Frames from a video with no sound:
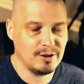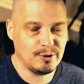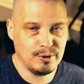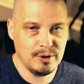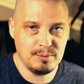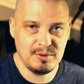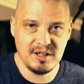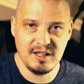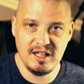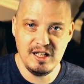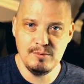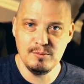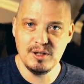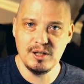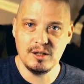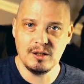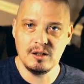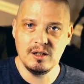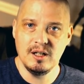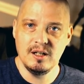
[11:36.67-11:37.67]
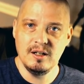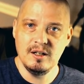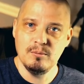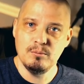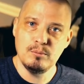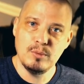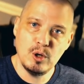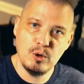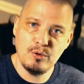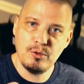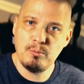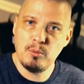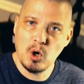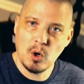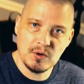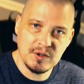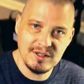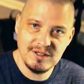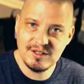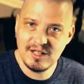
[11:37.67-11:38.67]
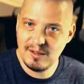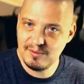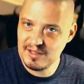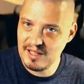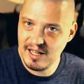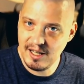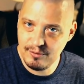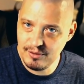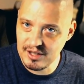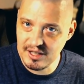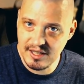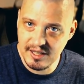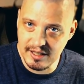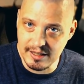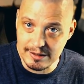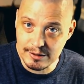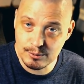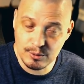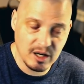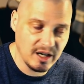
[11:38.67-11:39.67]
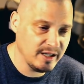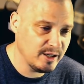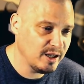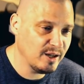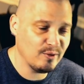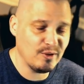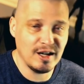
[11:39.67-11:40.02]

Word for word: Encrypted email, both parties have to have the keys, right?